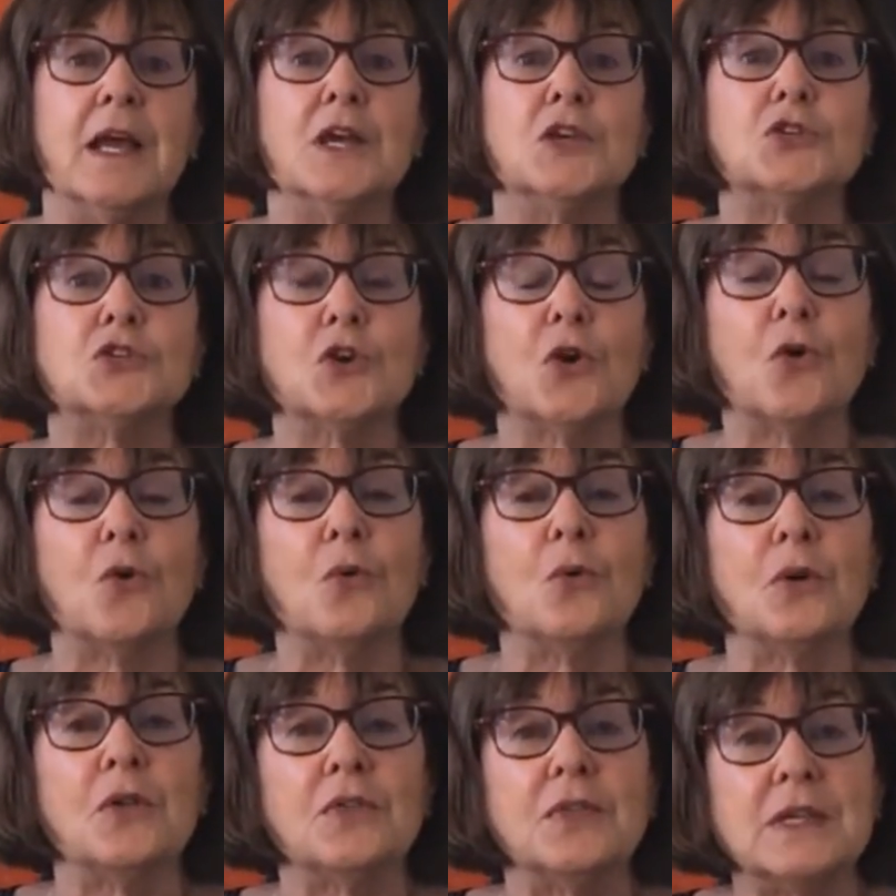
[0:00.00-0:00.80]

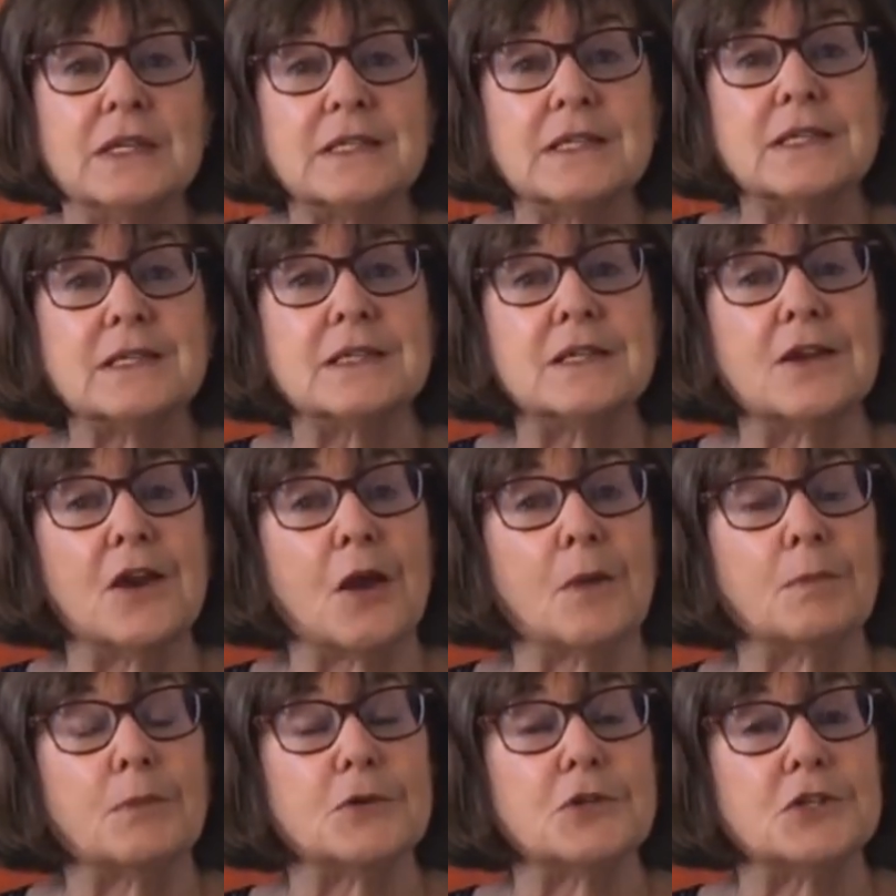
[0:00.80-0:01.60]
So this is an
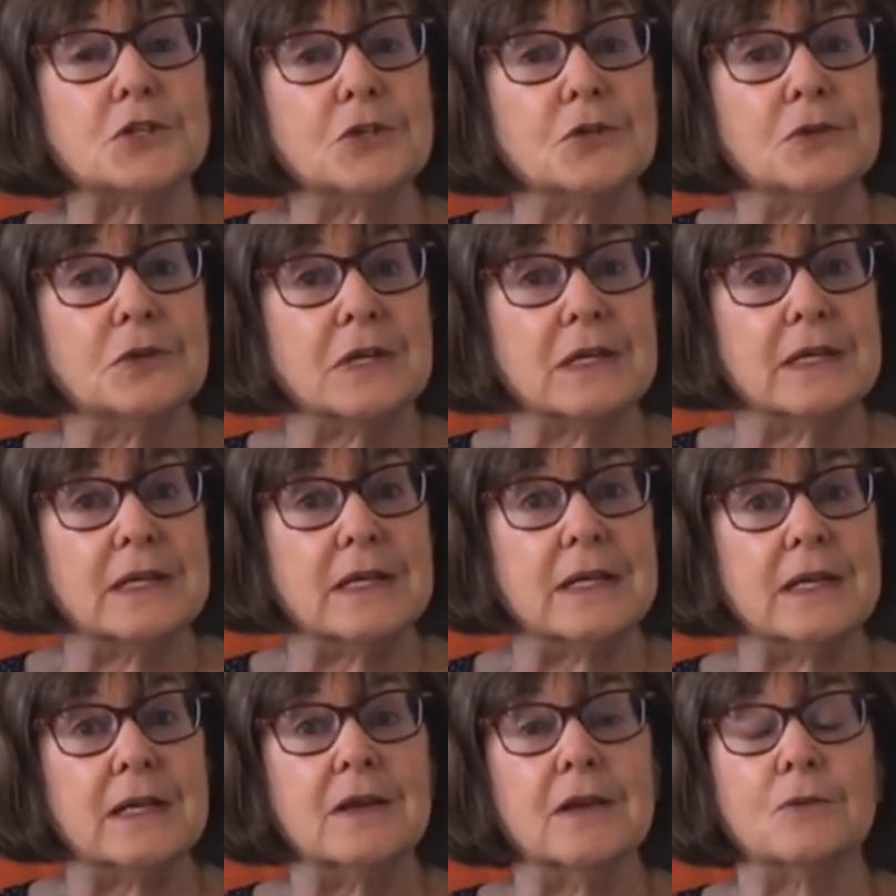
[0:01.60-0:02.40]

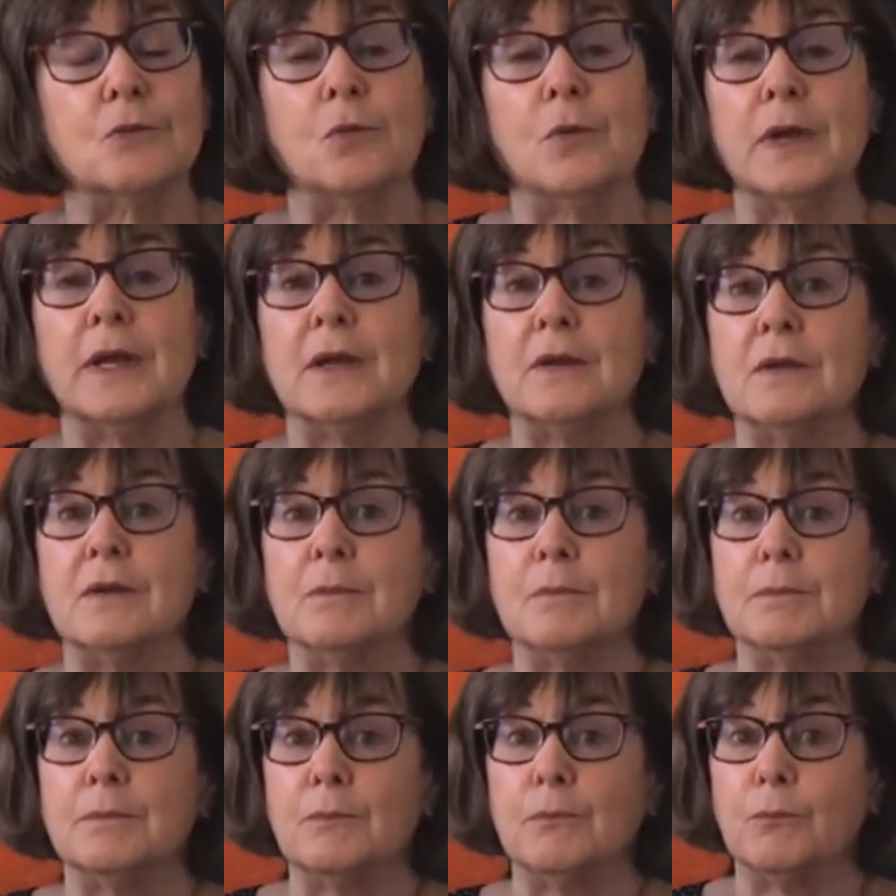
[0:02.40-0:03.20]
opportunity
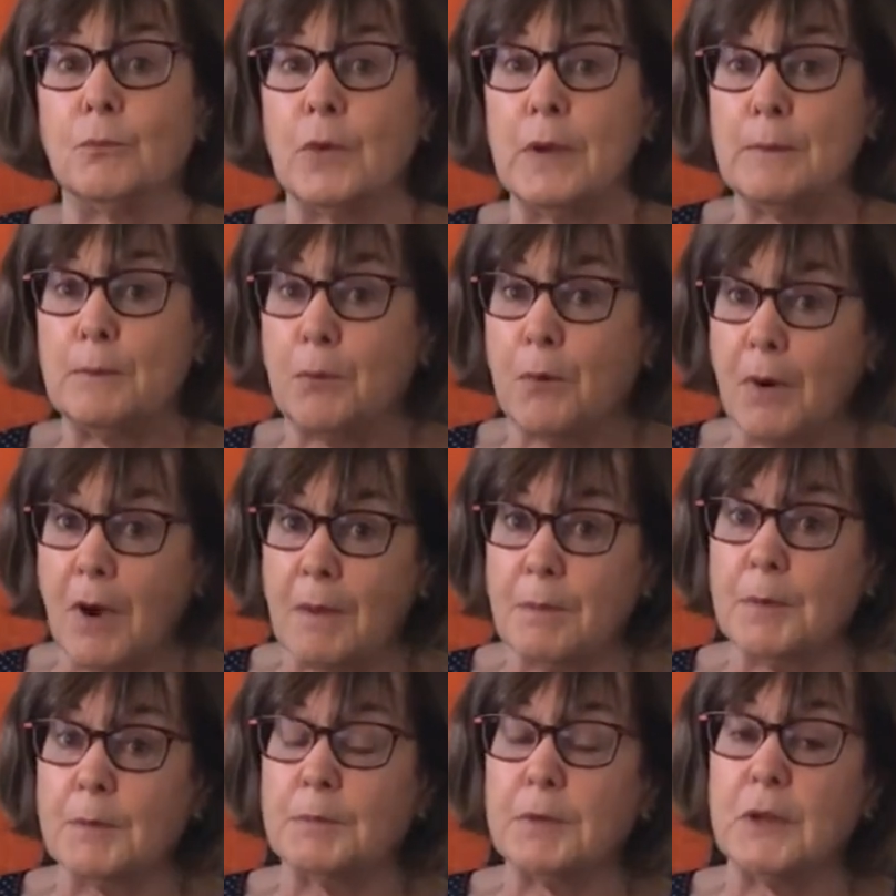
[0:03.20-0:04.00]
when we
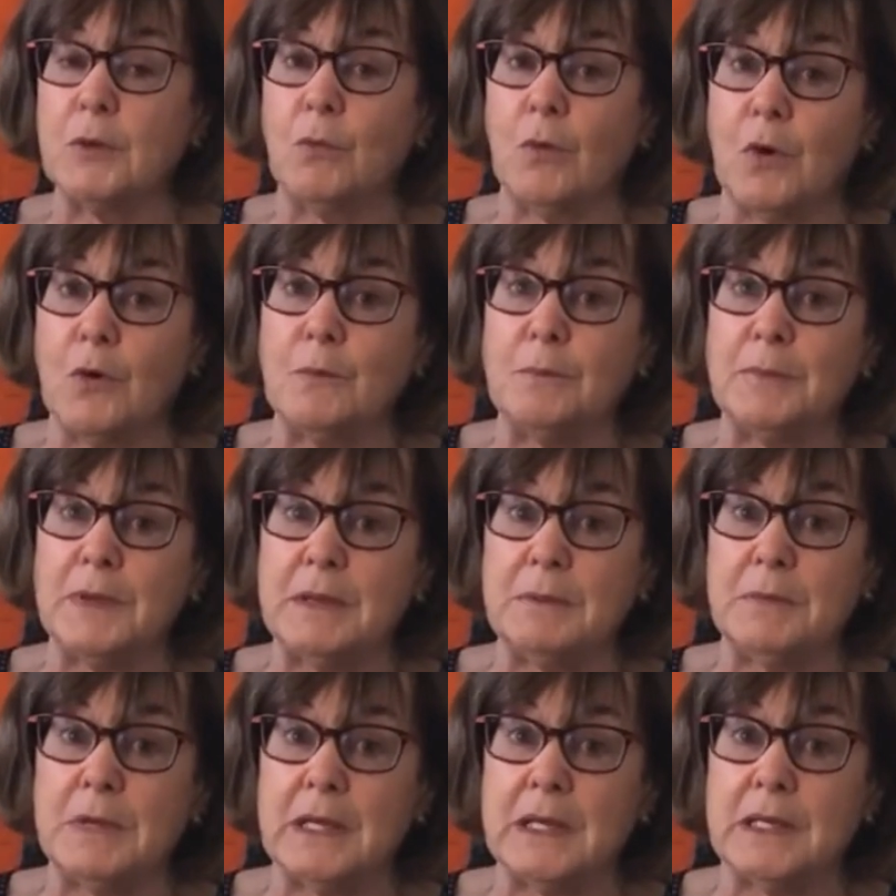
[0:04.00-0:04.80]
probably won't
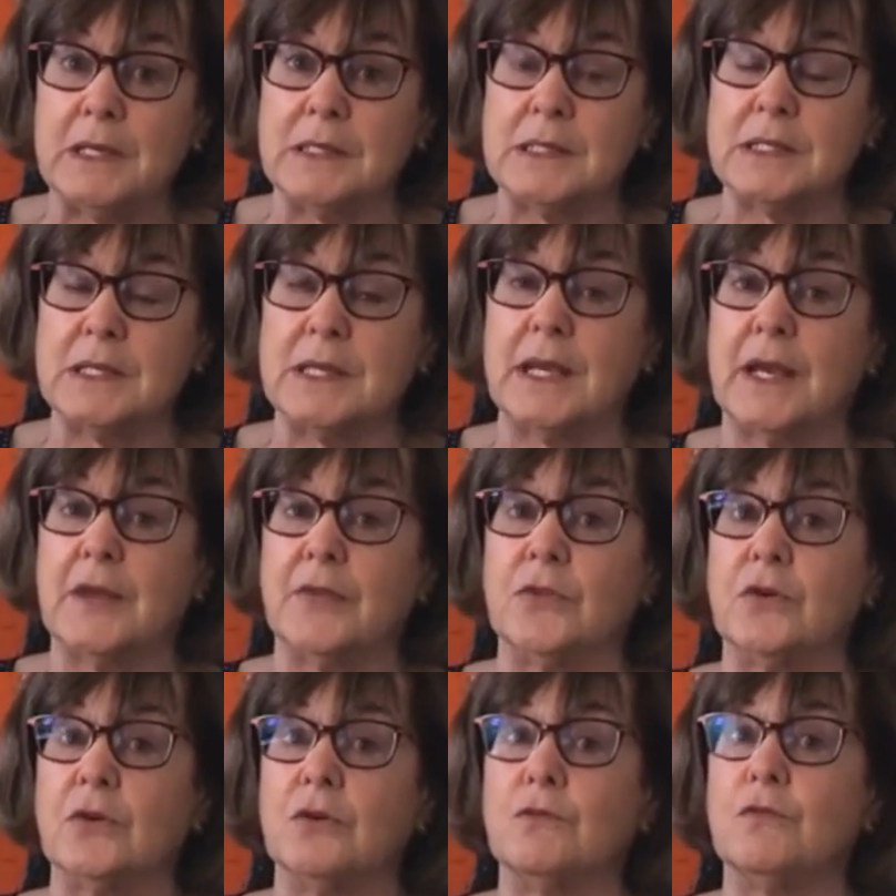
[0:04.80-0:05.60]
be meeting
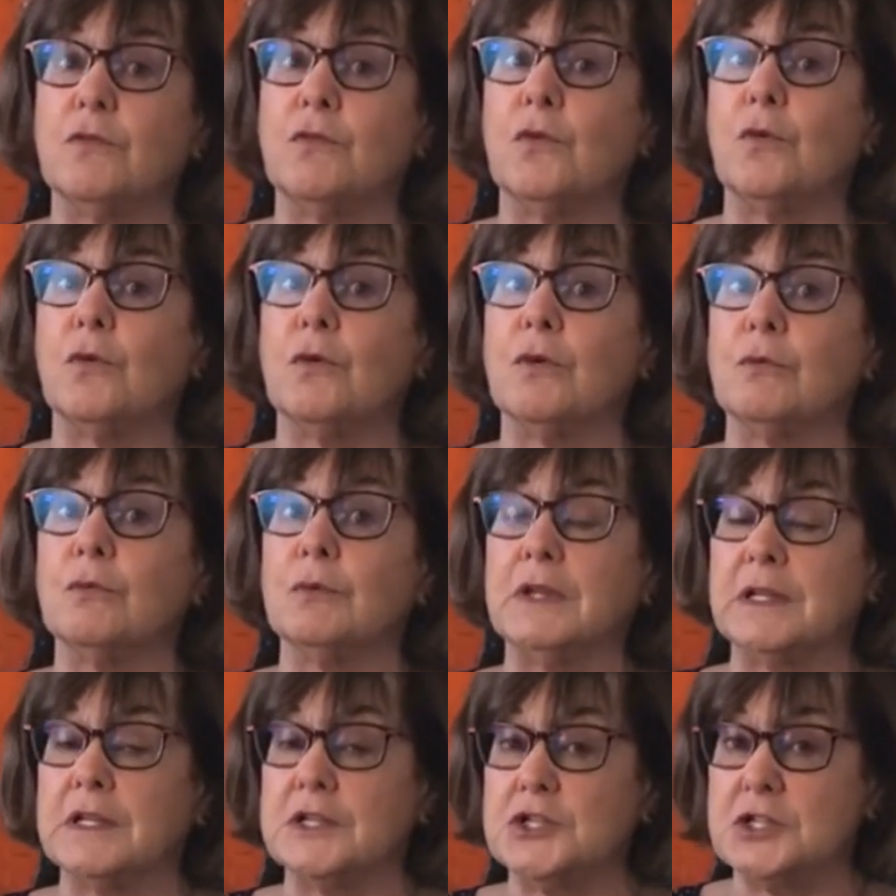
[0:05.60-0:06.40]
together for
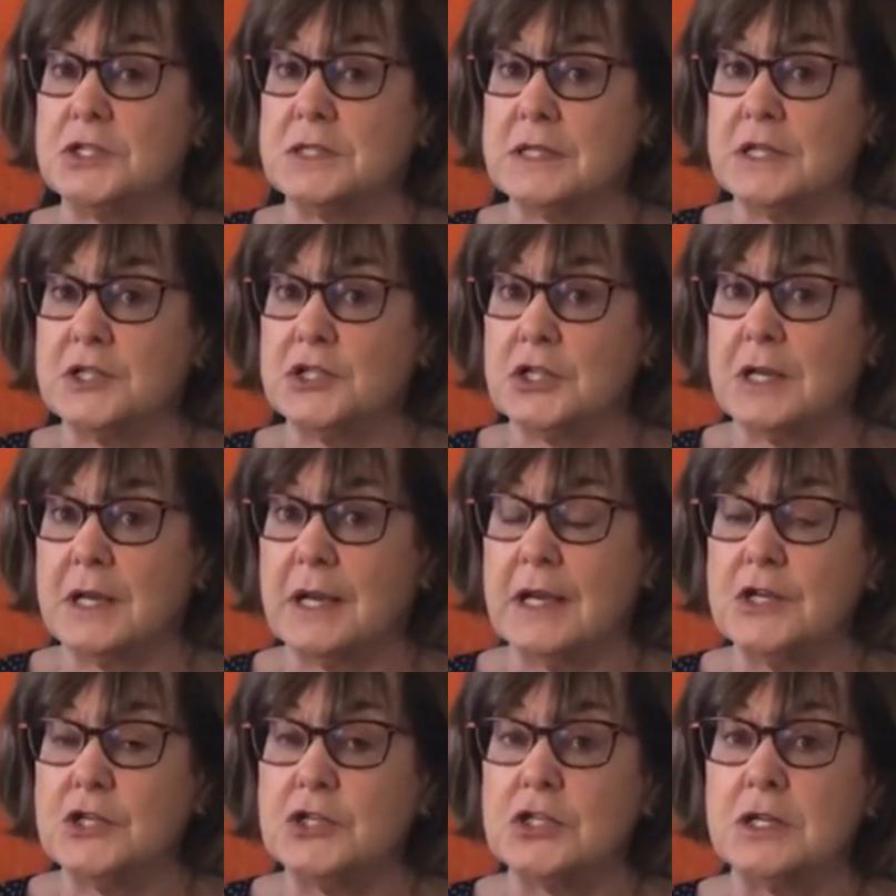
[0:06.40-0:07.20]
religious
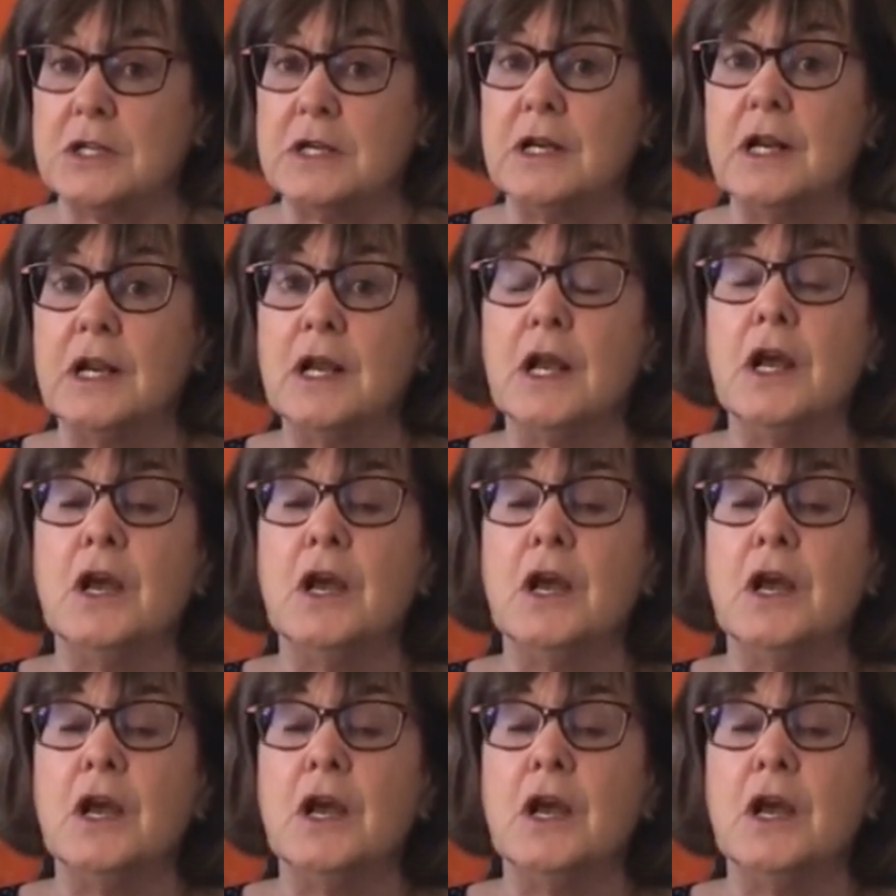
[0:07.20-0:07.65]
education,